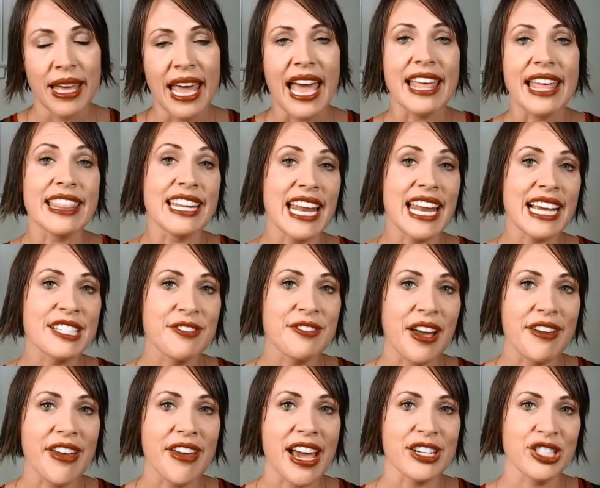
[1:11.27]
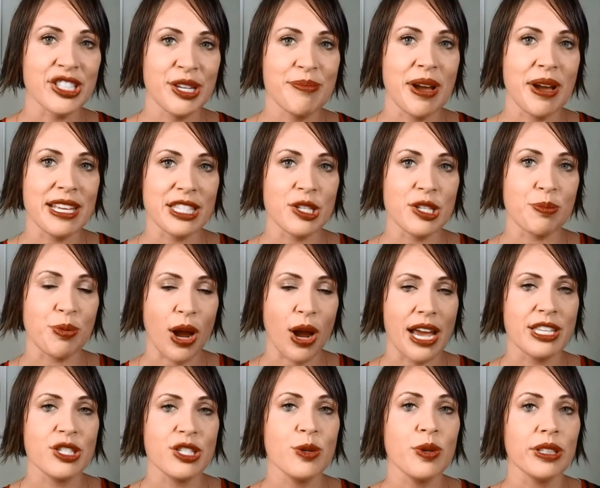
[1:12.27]
And the next five actually might
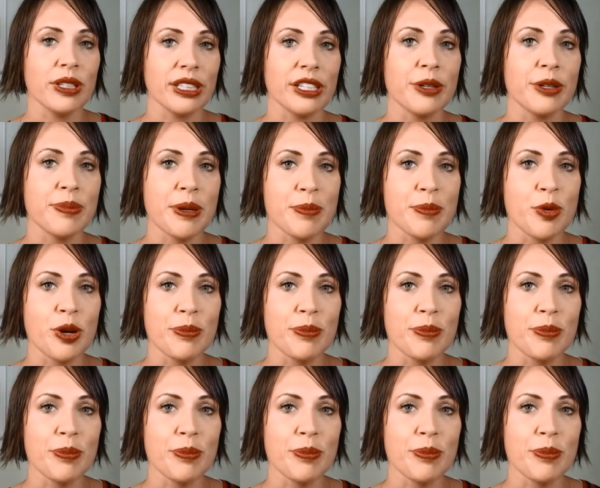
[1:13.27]
surprise you a little bit more,